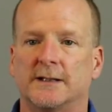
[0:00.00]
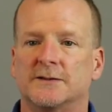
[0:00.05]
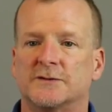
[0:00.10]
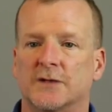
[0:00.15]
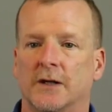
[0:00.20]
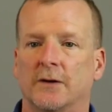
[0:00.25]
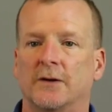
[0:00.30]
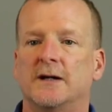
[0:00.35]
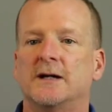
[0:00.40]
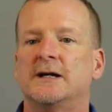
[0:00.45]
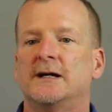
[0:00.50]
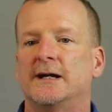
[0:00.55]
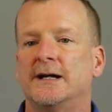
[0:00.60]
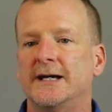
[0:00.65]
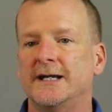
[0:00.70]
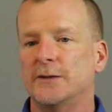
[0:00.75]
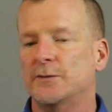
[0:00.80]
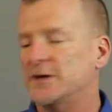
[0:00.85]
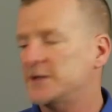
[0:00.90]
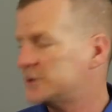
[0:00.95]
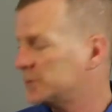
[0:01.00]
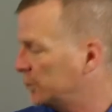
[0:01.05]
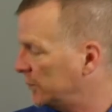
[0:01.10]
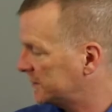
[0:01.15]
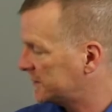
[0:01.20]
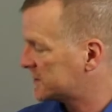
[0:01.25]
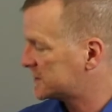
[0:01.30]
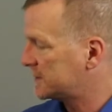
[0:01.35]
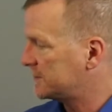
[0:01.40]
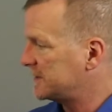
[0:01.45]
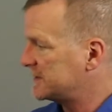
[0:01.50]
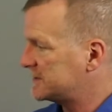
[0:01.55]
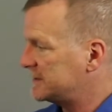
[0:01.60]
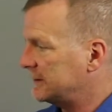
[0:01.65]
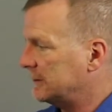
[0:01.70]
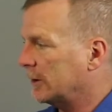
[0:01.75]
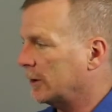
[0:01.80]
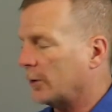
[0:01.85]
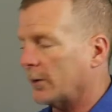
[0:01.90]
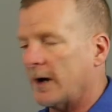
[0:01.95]
So anyways, you want this to be
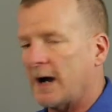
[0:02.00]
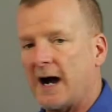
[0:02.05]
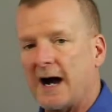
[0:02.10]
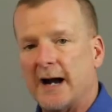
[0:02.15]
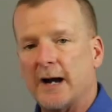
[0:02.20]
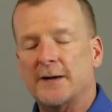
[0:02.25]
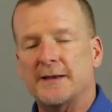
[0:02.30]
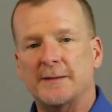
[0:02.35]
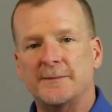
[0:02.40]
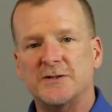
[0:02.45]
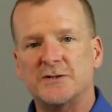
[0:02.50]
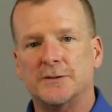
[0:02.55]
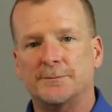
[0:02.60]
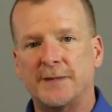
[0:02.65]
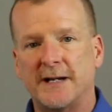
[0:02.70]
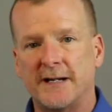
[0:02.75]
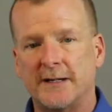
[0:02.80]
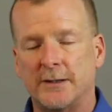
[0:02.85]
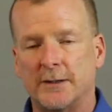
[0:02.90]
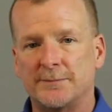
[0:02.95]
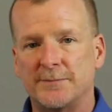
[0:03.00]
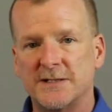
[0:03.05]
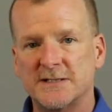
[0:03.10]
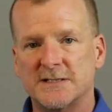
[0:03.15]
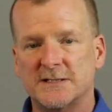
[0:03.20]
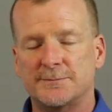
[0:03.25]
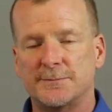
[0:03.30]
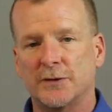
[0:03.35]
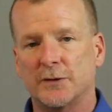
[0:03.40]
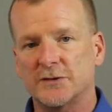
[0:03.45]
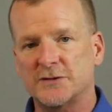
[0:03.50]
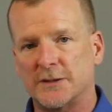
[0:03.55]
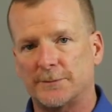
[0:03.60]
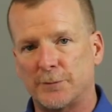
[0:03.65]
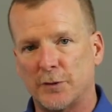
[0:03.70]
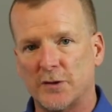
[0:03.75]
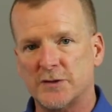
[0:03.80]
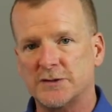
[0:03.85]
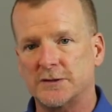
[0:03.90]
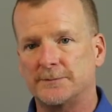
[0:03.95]
0 or higher. That means you're paying your business bills, your
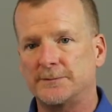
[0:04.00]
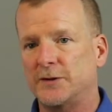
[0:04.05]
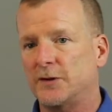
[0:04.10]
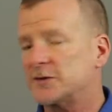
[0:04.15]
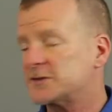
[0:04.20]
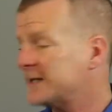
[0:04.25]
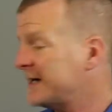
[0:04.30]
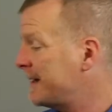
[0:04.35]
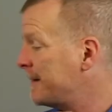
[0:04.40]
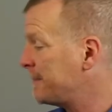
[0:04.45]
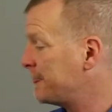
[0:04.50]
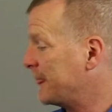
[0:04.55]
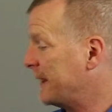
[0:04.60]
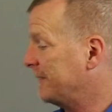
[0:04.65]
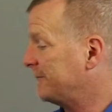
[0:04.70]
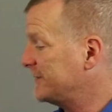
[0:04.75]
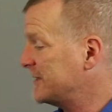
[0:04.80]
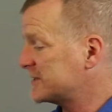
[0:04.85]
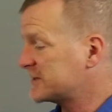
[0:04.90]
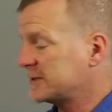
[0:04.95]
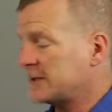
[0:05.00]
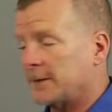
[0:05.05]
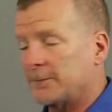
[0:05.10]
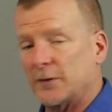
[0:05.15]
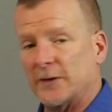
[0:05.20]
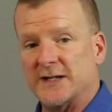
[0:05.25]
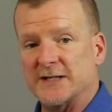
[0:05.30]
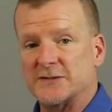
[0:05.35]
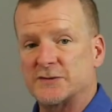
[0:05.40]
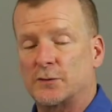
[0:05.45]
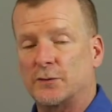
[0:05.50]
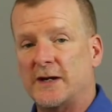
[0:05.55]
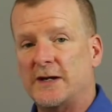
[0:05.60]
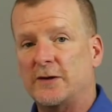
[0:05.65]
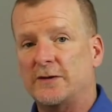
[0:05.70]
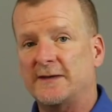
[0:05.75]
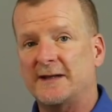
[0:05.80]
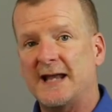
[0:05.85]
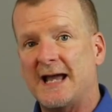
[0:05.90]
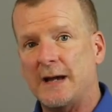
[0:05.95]
personal bills. If this number is
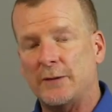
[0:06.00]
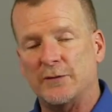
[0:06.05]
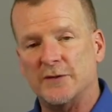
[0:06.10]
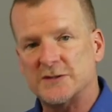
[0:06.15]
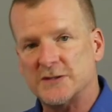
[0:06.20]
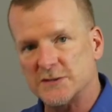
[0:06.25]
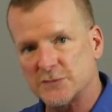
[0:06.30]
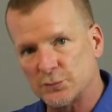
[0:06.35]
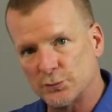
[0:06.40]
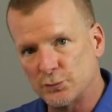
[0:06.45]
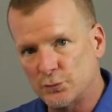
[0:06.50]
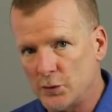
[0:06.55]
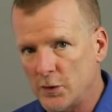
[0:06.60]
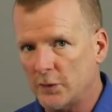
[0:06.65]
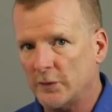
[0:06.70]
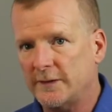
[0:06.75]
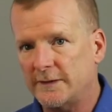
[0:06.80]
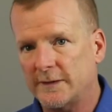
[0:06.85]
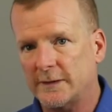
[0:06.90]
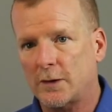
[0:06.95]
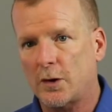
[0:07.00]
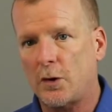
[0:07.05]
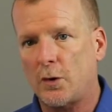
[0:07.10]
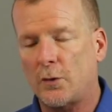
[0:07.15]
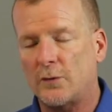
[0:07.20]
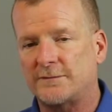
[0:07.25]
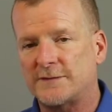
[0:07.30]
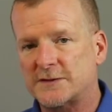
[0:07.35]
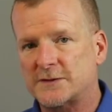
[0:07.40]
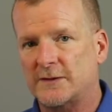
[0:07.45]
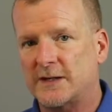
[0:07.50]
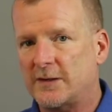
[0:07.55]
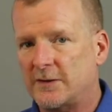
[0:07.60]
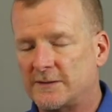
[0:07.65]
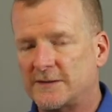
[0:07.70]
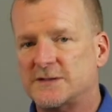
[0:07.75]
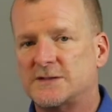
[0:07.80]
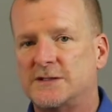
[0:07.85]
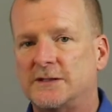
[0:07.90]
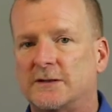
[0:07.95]
greater than that, which is really the goal, if it's greater
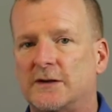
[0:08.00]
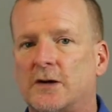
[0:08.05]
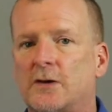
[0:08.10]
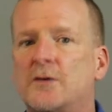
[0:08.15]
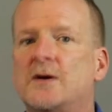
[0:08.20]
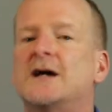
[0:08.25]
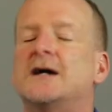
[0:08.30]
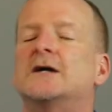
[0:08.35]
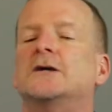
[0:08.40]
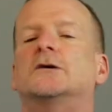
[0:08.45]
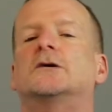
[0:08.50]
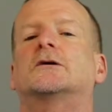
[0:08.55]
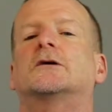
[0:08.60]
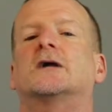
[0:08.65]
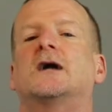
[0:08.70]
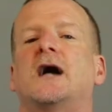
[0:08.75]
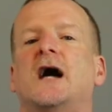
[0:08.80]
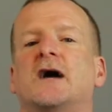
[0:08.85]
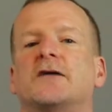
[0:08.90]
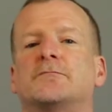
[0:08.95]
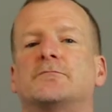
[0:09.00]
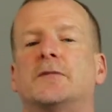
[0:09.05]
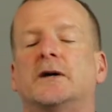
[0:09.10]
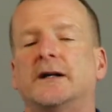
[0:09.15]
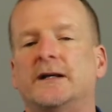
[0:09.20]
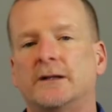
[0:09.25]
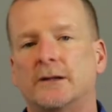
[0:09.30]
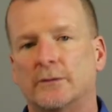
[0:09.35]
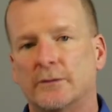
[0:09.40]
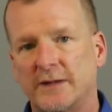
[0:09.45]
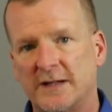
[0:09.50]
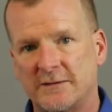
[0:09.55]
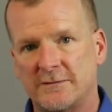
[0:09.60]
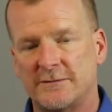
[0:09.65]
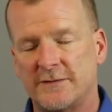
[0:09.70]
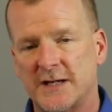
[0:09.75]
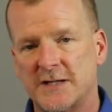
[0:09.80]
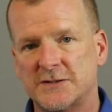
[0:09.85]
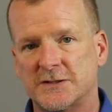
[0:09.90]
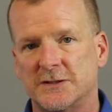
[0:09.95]
than 0, you're going to have money to
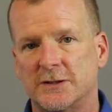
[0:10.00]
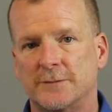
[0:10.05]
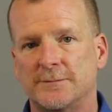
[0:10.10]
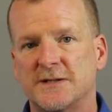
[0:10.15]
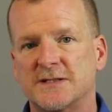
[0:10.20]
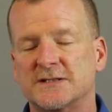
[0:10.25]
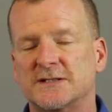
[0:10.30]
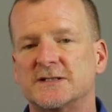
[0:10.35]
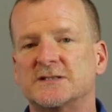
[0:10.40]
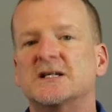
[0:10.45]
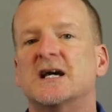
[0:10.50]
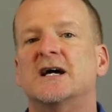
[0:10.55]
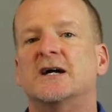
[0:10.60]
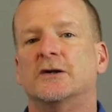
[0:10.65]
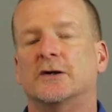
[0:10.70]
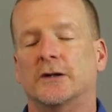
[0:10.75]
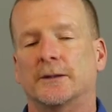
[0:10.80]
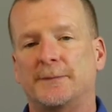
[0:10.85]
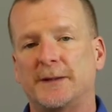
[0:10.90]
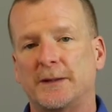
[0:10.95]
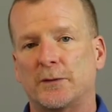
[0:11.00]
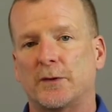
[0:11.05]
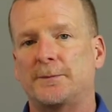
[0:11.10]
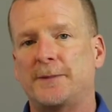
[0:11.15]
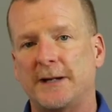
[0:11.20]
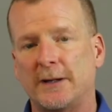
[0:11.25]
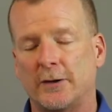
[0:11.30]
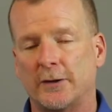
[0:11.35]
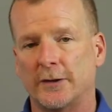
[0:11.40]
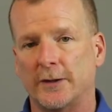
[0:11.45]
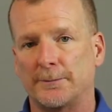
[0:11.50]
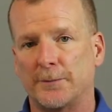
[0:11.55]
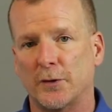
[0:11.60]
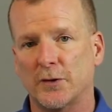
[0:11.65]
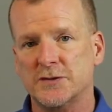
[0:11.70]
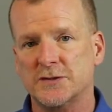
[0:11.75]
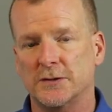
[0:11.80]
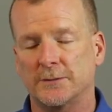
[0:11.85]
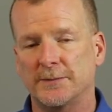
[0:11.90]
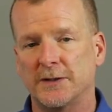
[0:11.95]
reinvest in your business. You're going to be able to pay all your
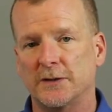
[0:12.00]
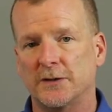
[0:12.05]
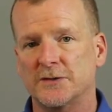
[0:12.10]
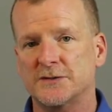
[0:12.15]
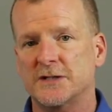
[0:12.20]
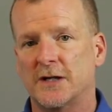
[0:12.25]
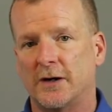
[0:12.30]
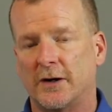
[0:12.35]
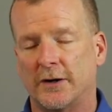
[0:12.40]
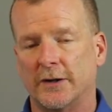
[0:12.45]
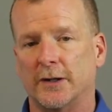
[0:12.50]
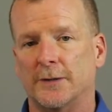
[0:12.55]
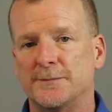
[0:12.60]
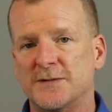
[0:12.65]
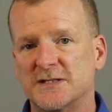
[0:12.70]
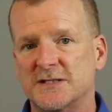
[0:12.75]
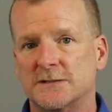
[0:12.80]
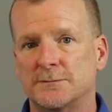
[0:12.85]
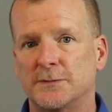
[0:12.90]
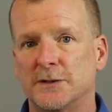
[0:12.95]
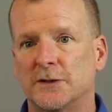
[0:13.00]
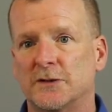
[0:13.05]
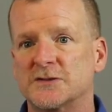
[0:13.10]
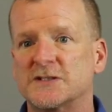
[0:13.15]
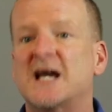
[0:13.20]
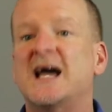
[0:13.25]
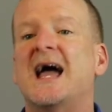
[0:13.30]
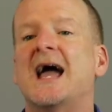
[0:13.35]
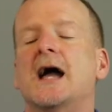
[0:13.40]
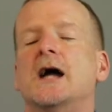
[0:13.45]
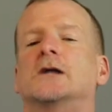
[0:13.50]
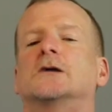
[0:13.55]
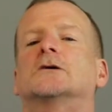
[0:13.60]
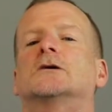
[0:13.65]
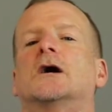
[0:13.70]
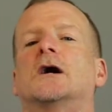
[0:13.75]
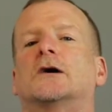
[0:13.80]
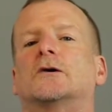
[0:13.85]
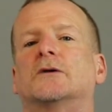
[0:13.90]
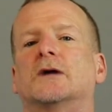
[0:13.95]
personal bills, all your business bills, and you're
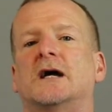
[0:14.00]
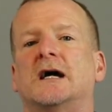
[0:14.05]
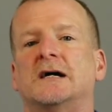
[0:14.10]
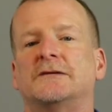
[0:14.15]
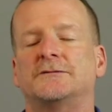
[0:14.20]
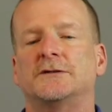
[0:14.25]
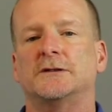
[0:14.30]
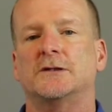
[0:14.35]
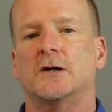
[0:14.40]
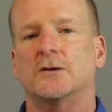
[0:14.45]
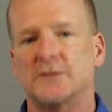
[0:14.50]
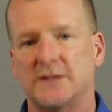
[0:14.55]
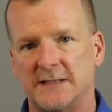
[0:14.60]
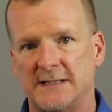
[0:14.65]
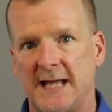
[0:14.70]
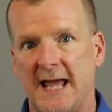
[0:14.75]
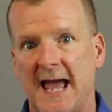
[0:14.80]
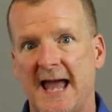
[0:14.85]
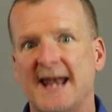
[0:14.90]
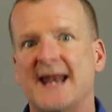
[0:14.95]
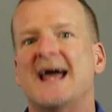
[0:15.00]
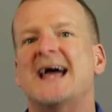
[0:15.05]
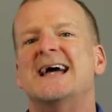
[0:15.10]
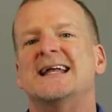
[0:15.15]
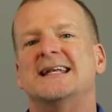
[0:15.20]
not going to have to go in debt.